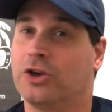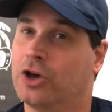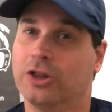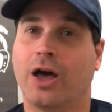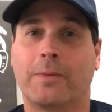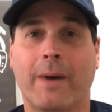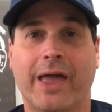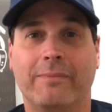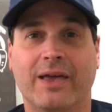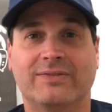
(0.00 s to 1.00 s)
Good luck,
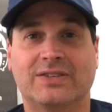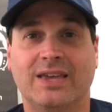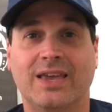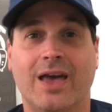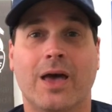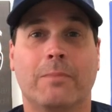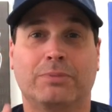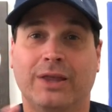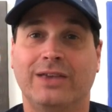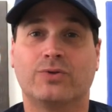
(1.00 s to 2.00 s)
Miami FC.
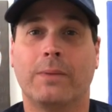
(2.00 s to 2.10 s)
Please